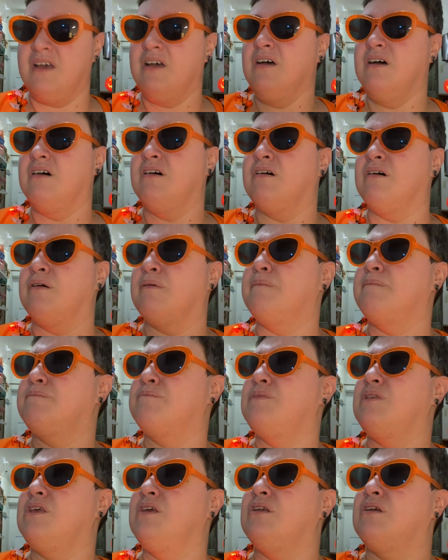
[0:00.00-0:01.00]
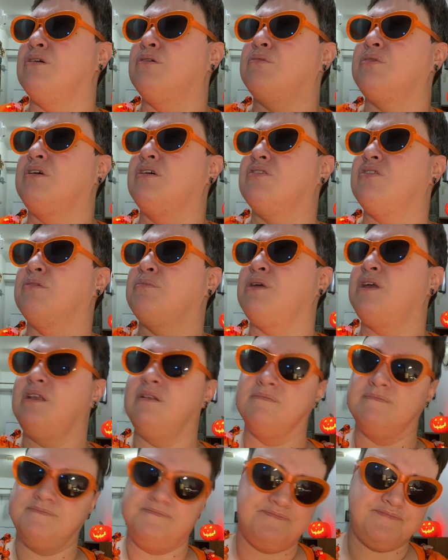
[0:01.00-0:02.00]
You know, because, I
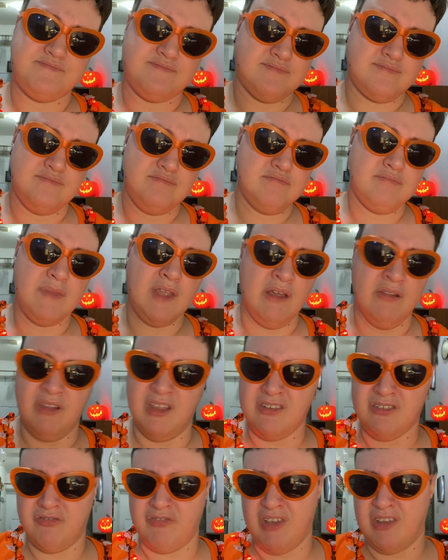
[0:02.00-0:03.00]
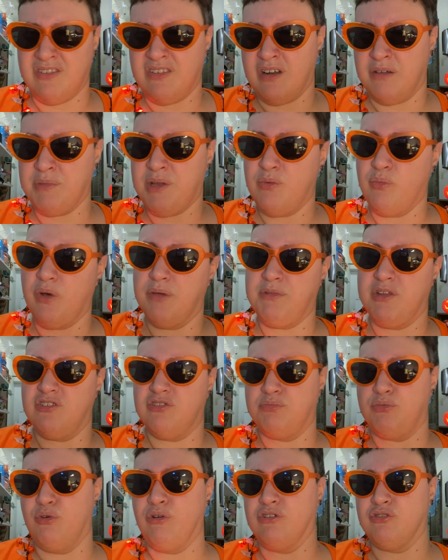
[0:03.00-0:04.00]
mean, let's face it, I mean, women's
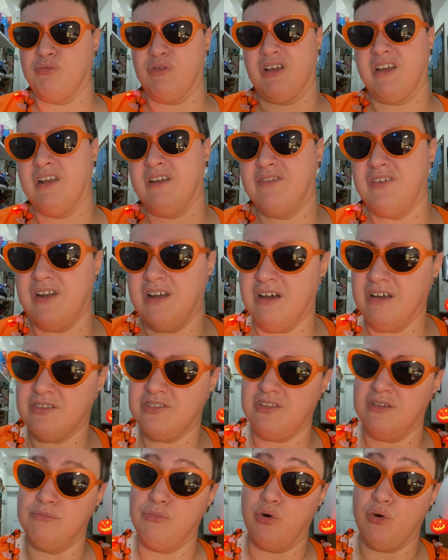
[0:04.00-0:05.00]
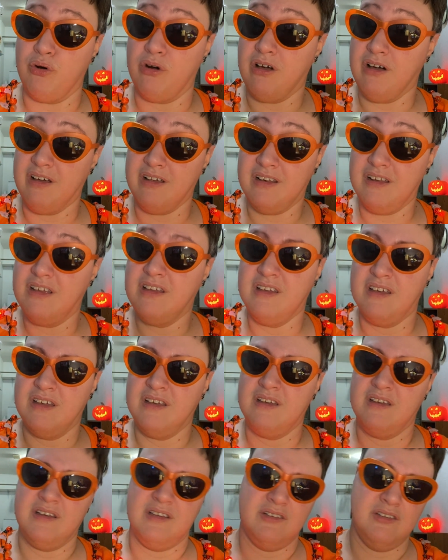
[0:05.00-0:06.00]
sports were kind of an oxymoron
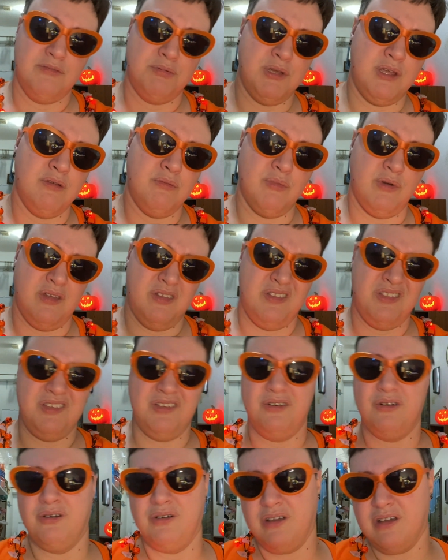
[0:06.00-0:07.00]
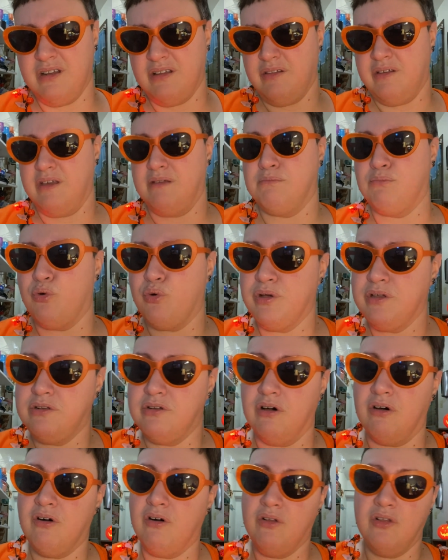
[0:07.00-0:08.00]
to begin with, you know, kind of like boy
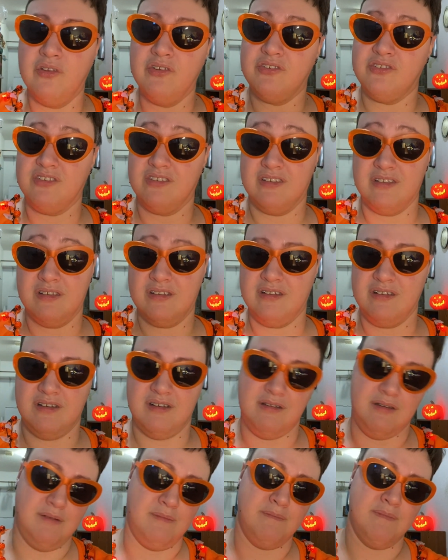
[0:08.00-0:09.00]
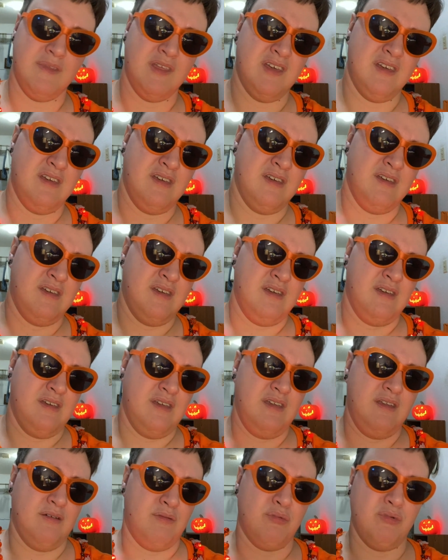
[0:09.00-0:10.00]
dolls.
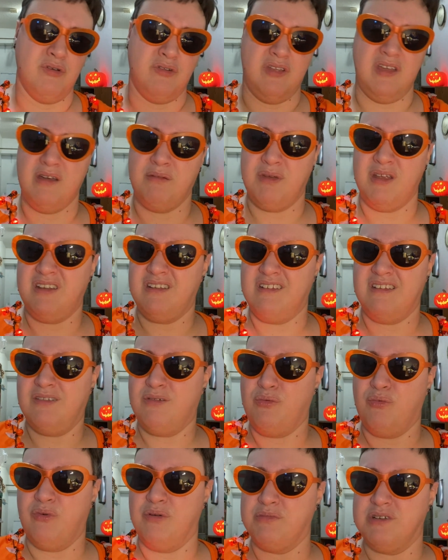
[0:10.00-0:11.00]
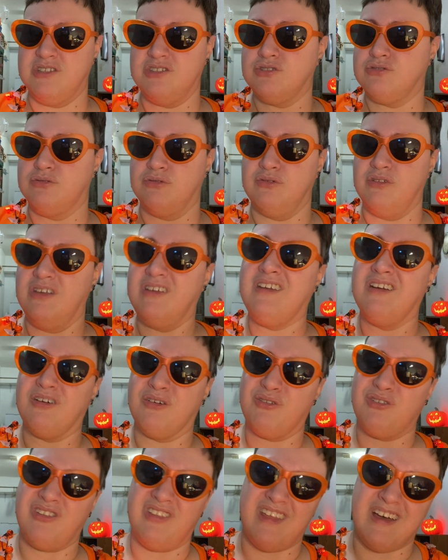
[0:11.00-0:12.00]
you know, really, I mean, no woman truly
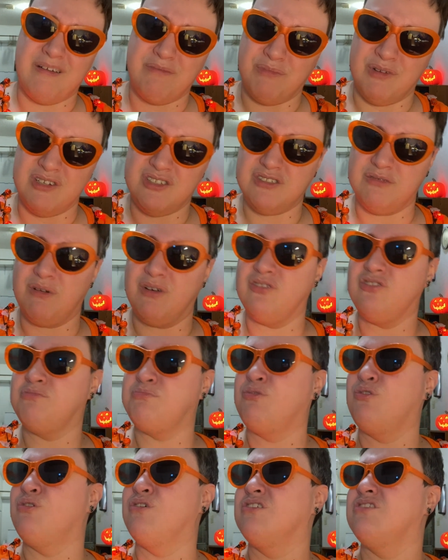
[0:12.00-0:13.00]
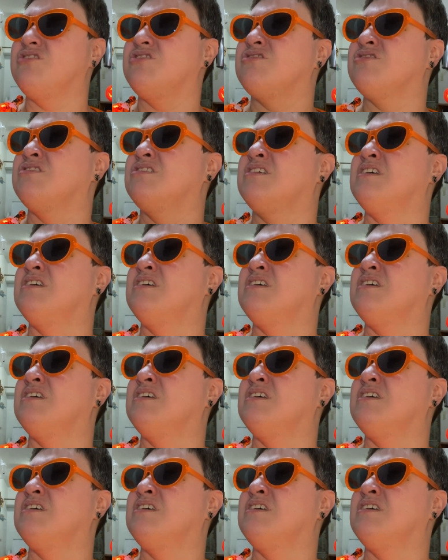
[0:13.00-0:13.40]
cares that much about sports.